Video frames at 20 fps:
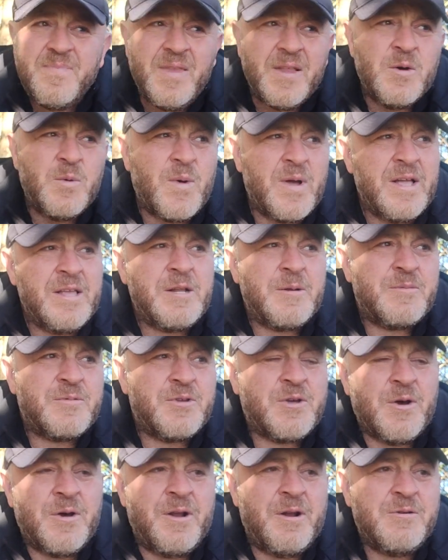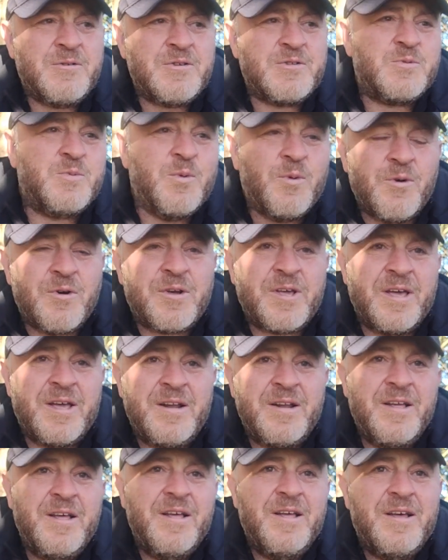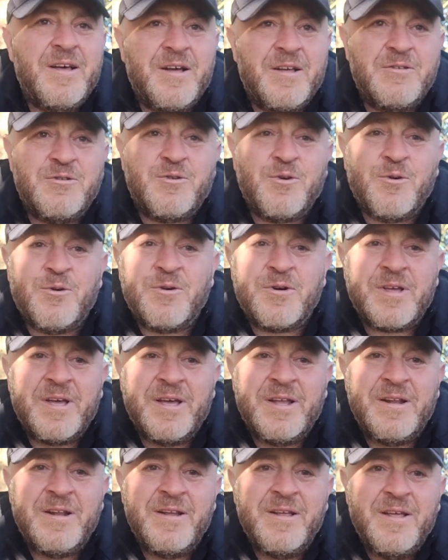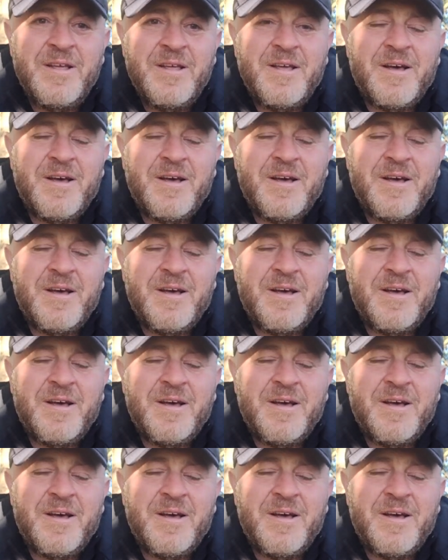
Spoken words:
we ended up going, just walking and talking.